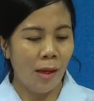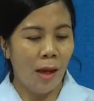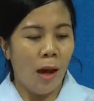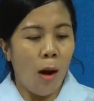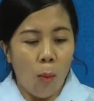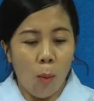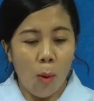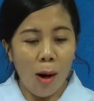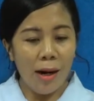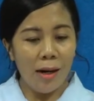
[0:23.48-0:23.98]

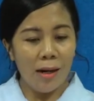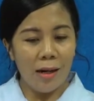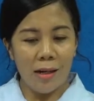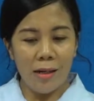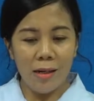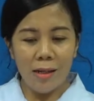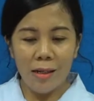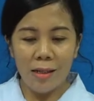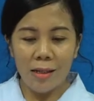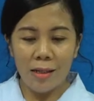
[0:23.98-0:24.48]

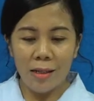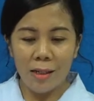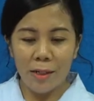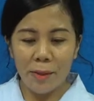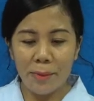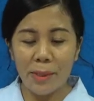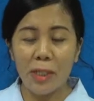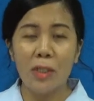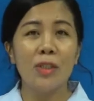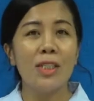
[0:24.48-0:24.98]
Why?
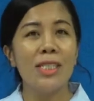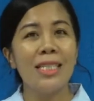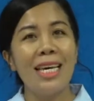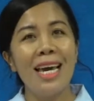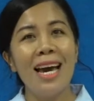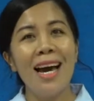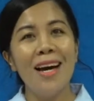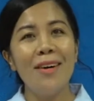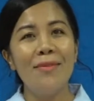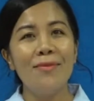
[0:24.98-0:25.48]
Because they
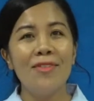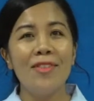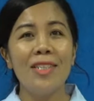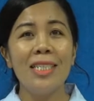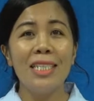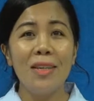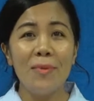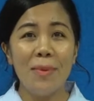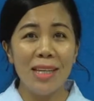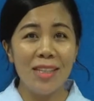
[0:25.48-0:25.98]
have three
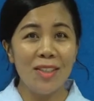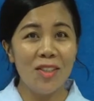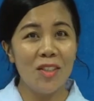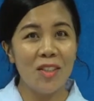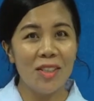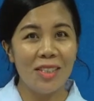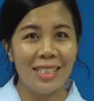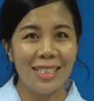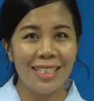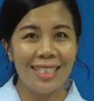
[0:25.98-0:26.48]

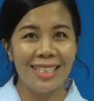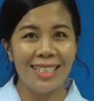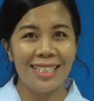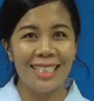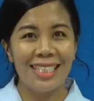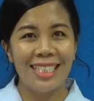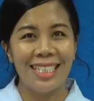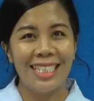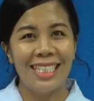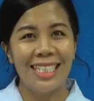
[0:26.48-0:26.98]
dimensions.
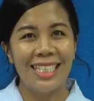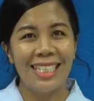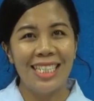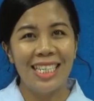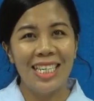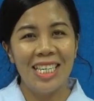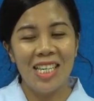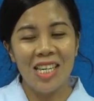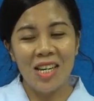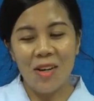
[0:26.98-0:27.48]

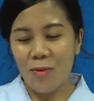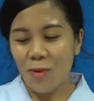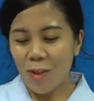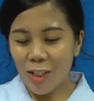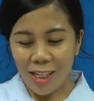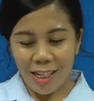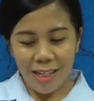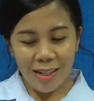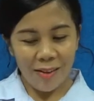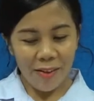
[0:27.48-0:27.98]
What
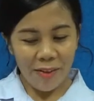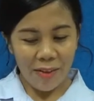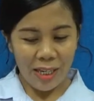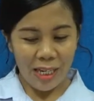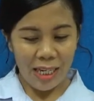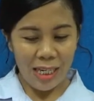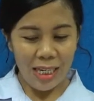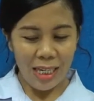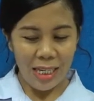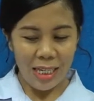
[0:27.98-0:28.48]
are
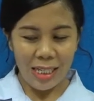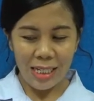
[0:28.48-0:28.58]
they?